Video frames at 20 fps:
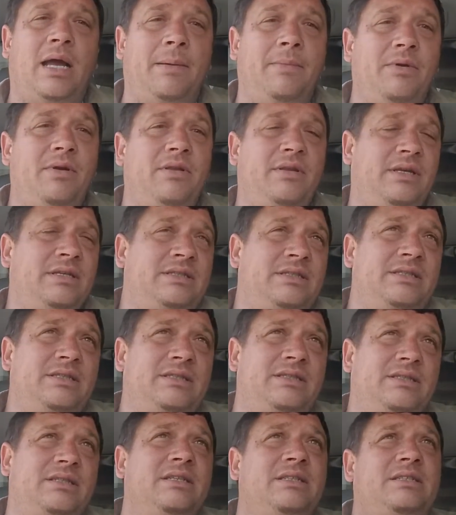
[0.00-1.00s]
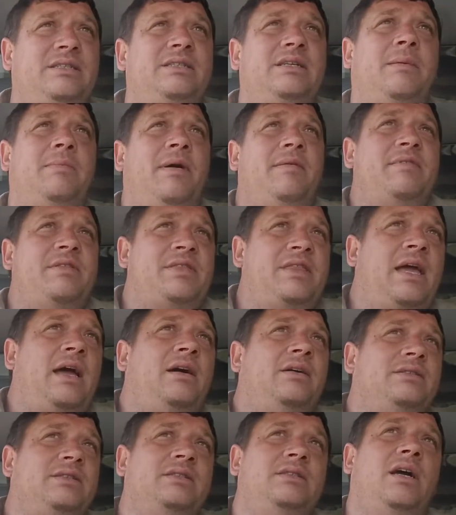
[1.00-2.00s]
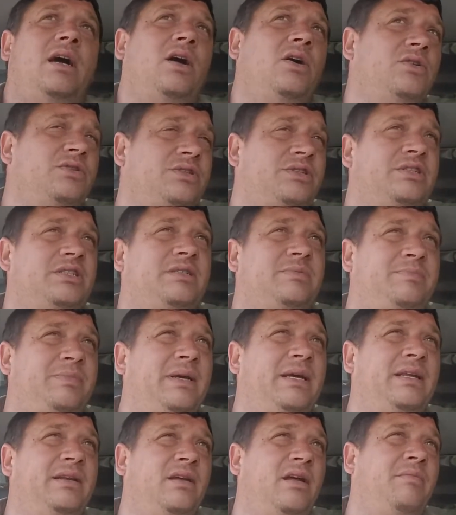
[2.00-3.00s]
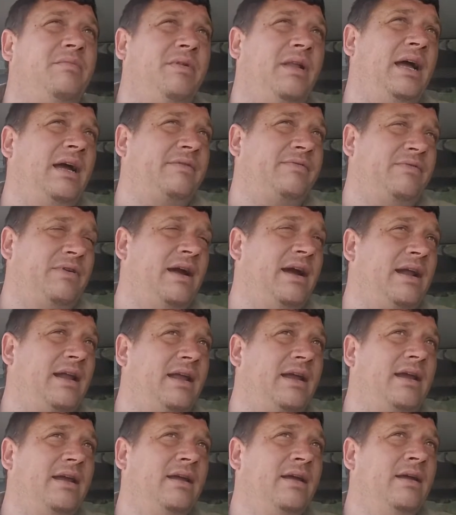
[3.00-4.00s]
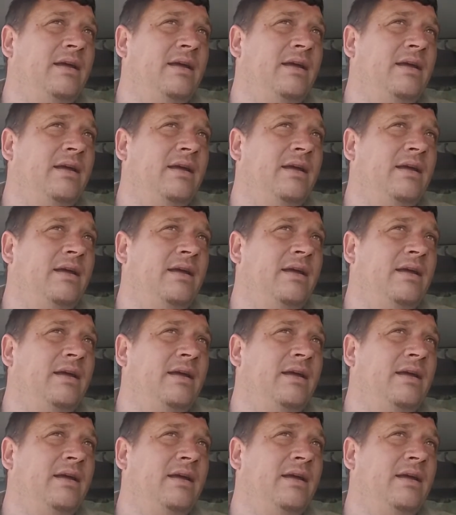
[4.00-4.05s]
I'm going to have $1,000 to spend on Black Friday,